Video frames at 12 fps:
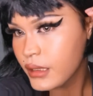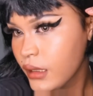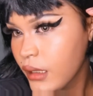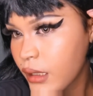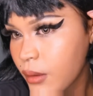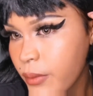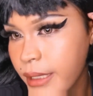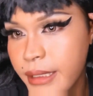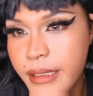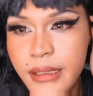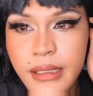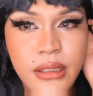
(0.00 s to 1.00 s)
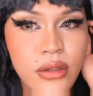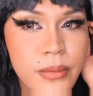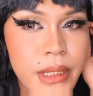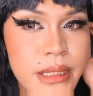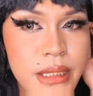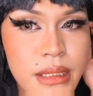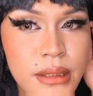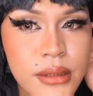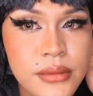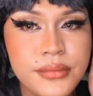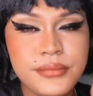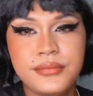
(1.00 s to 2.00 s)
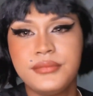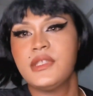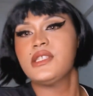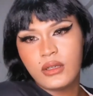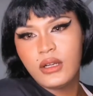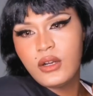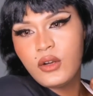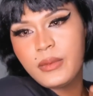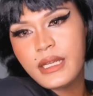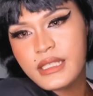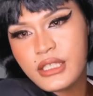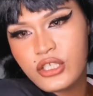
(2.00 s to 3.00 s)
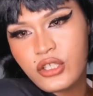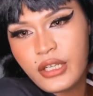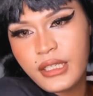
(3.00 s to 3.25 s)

what it did to my skin. So yeah, hope you guys enjoy.